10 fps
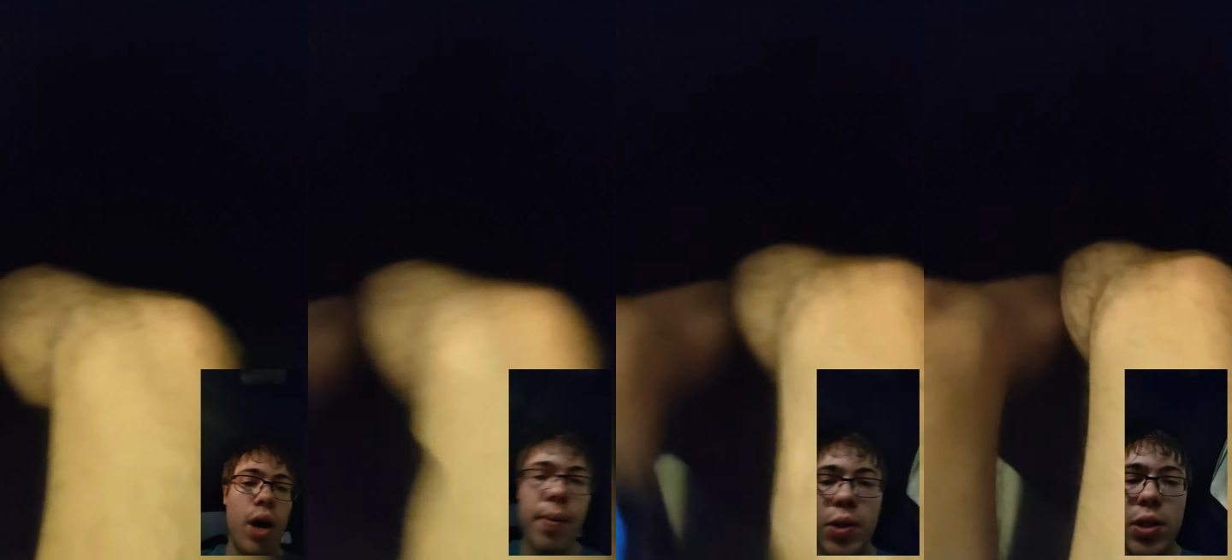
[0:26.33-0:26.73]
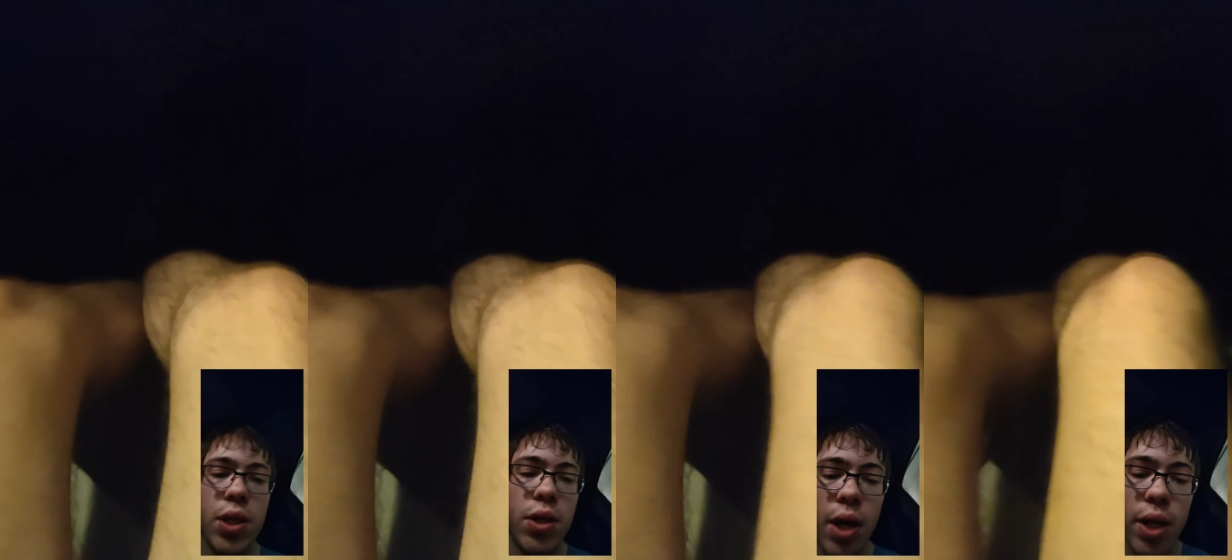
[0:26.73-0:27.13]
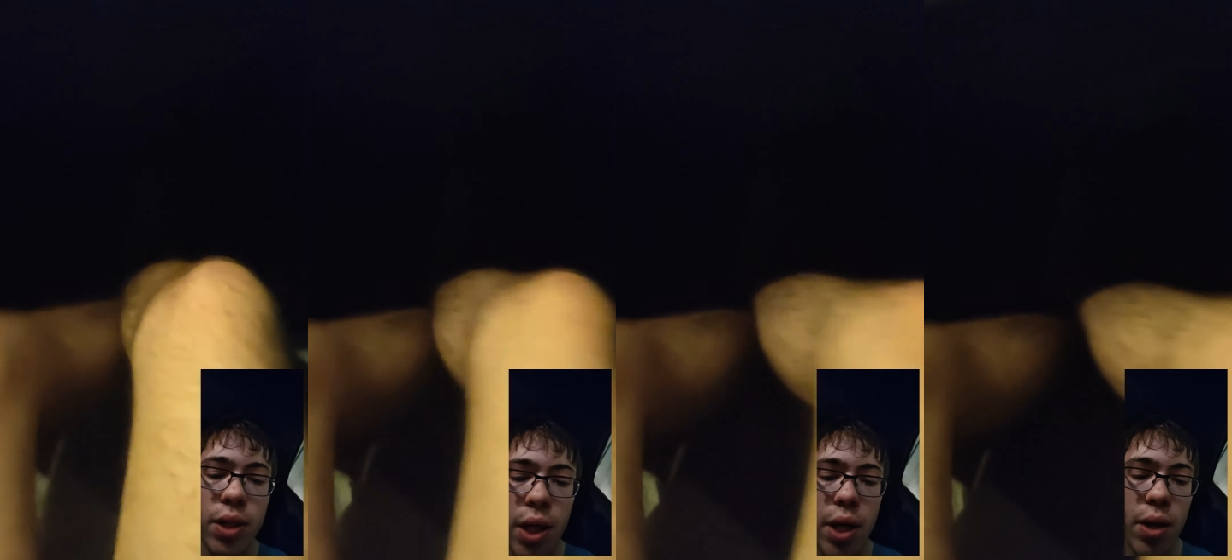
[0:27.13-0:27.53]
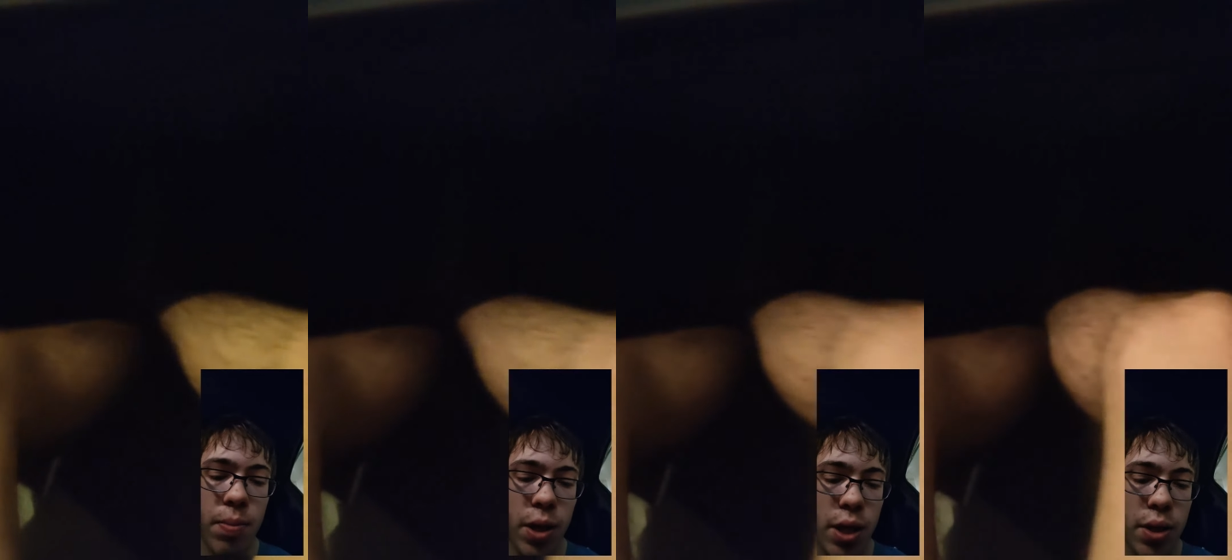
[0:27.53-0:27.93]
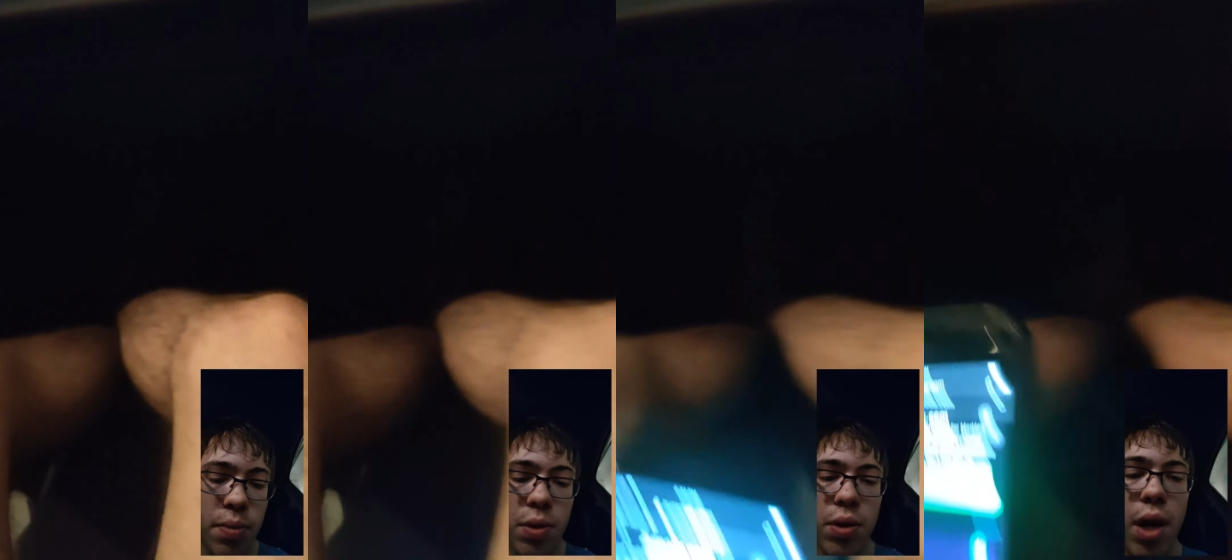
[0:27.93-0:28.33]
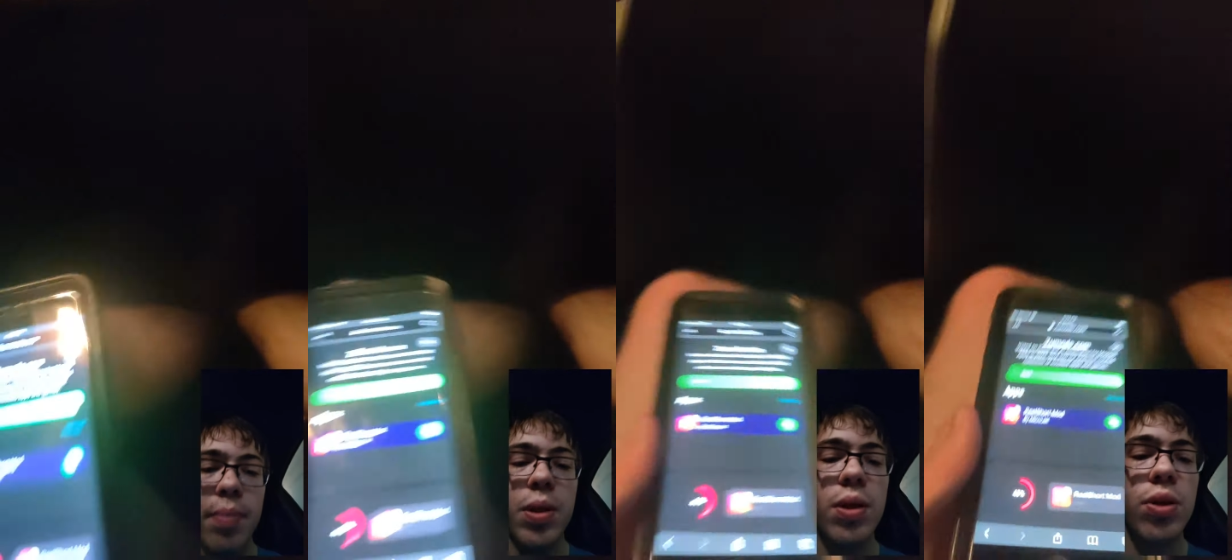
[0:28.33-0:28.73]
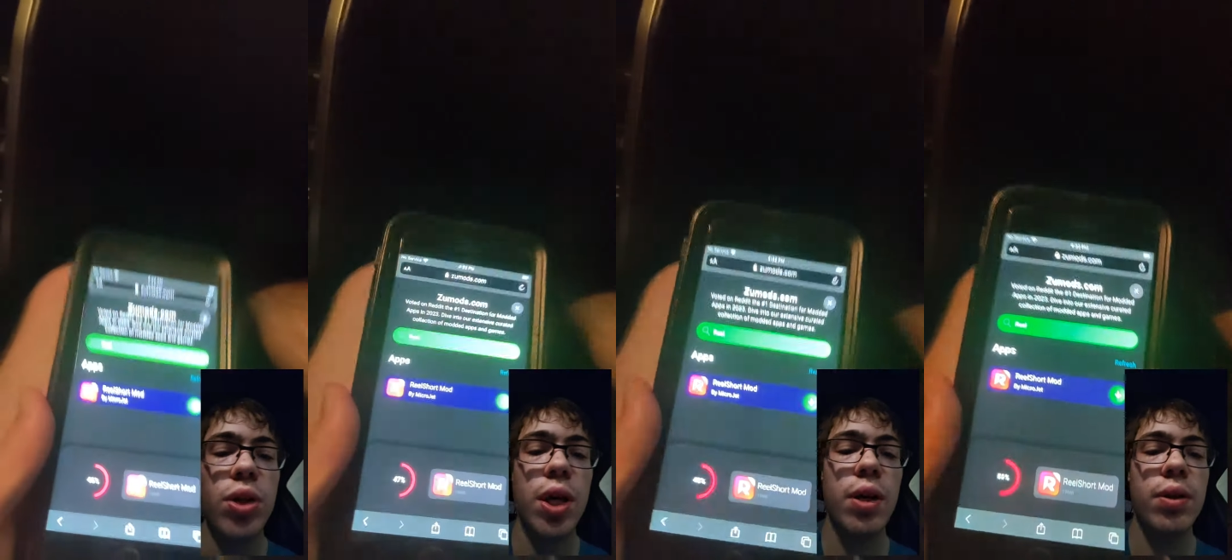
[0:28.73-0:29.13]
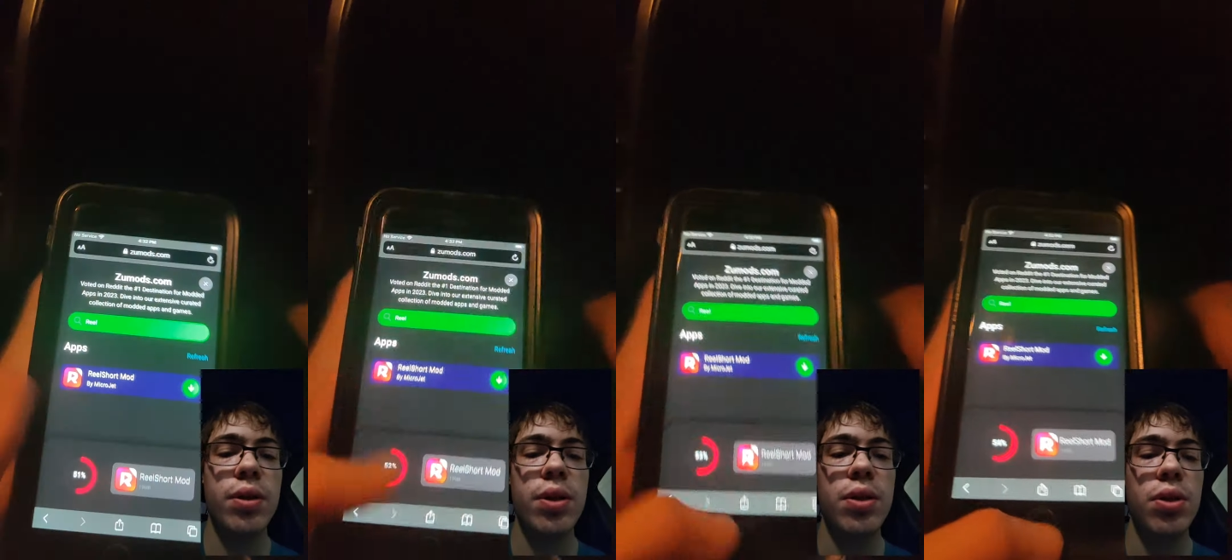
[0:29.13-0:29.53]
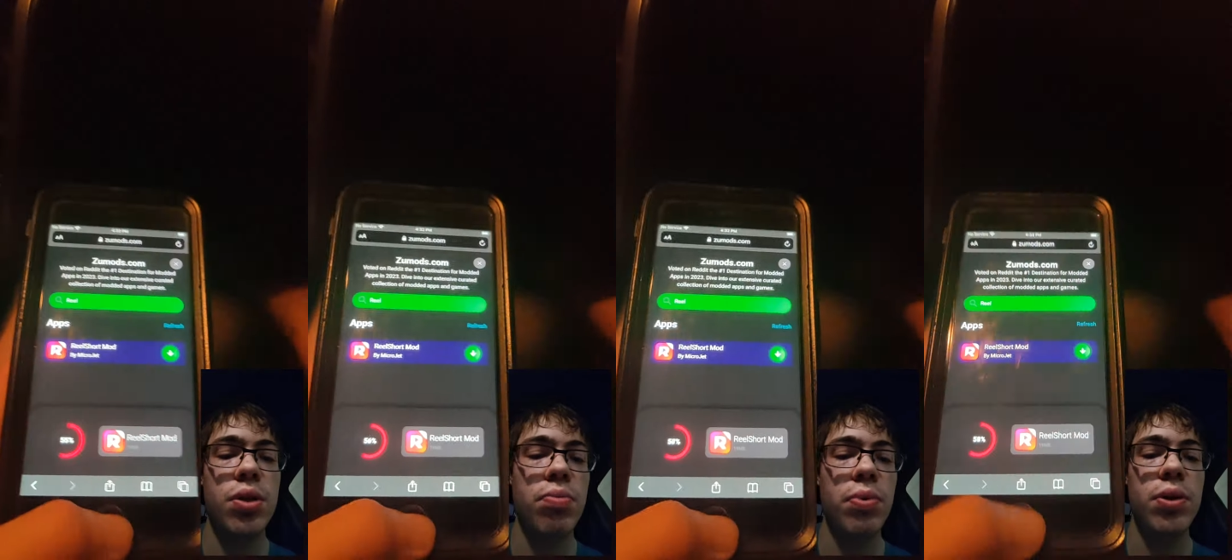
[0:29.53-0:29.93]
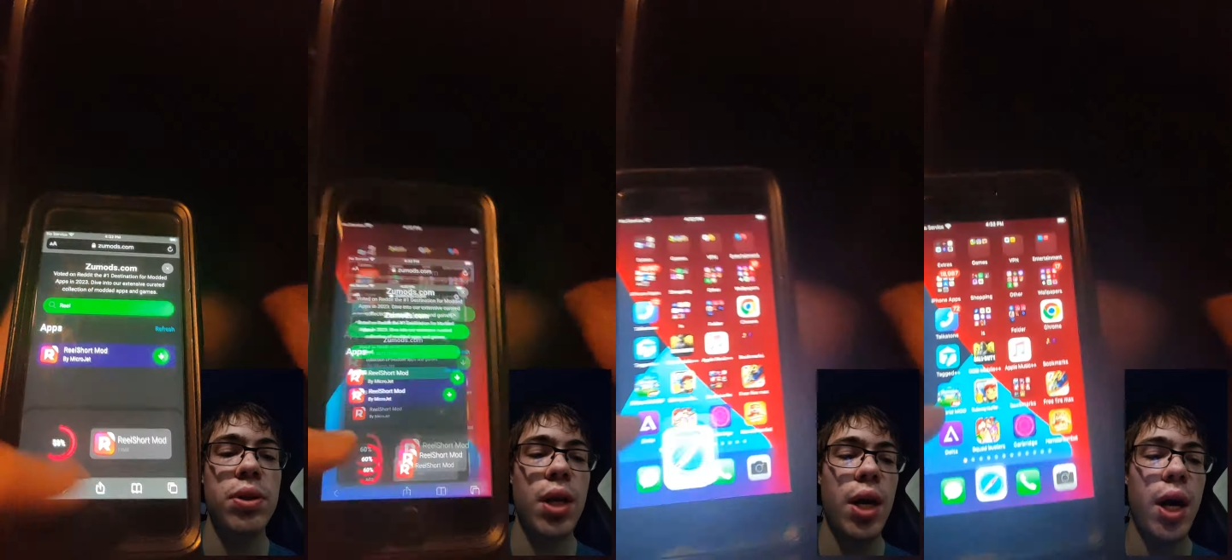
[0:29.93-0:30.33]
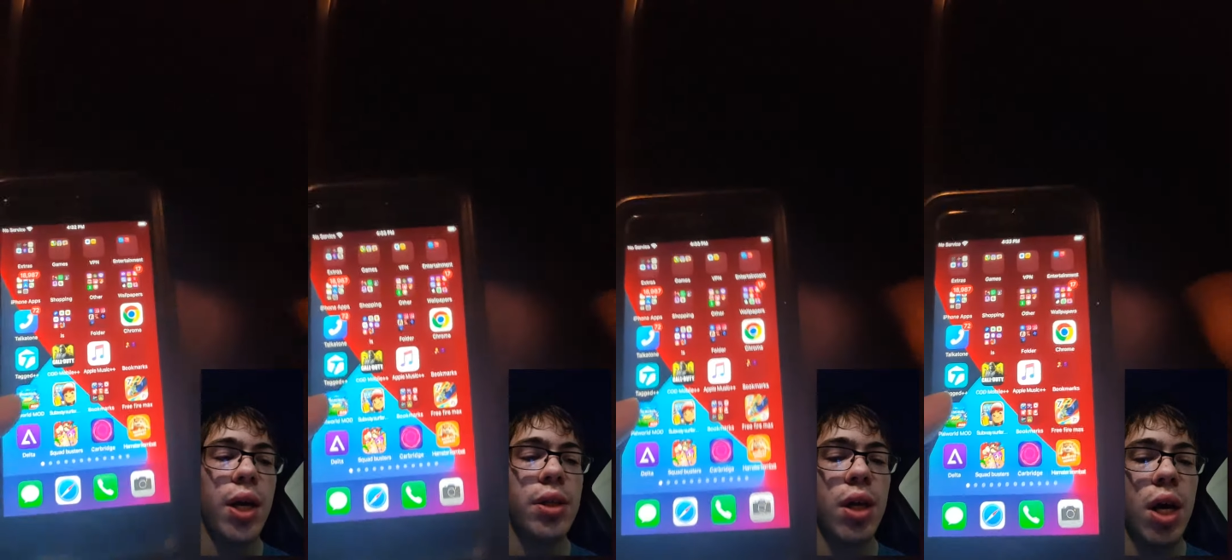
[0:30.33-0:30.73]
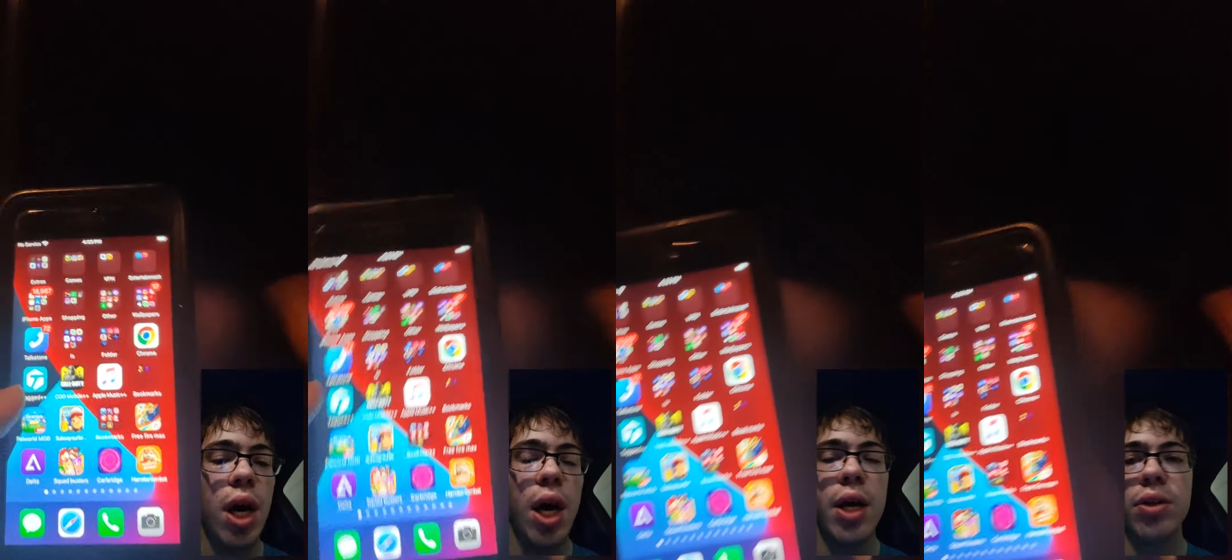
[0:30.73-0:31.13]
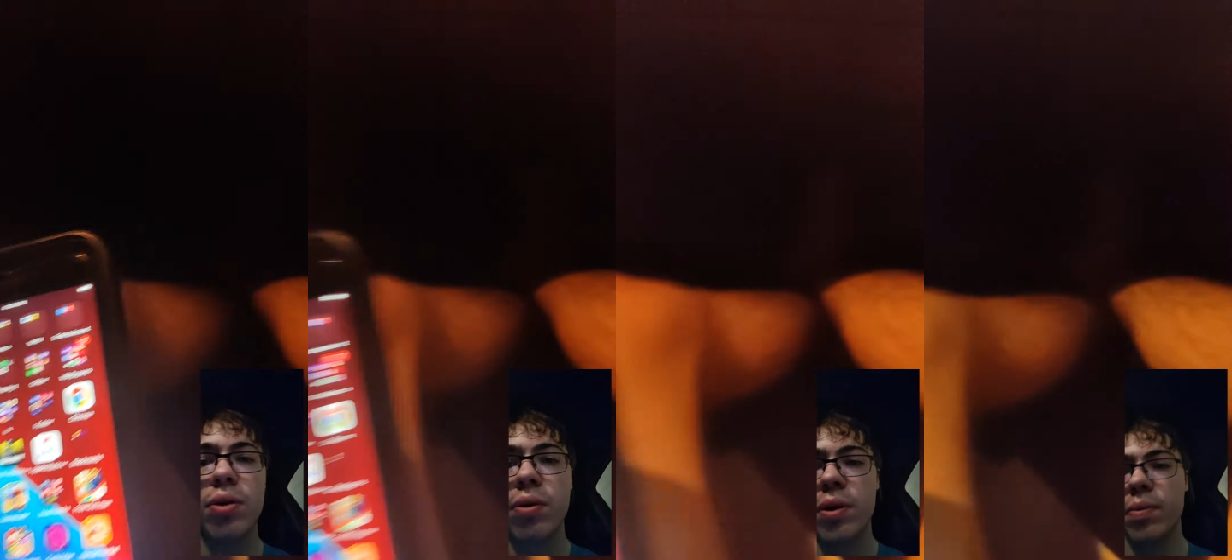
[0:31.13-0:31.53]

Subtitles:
I'm gonna see you guys later, but yeah, subscribe to the channel because this is super insane, guys, and it totally